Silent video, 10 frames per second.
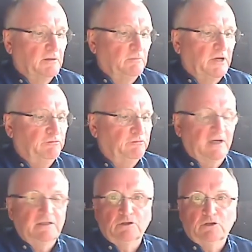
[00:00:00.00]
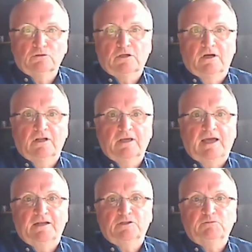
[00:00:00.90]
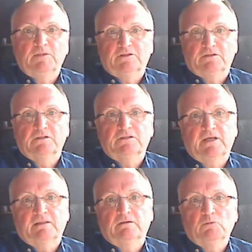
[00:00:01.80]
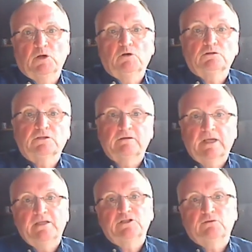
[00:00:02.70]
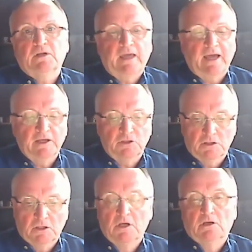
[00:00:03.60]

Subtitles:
My friend and good colleague Hannah Smithson said that we also need to engage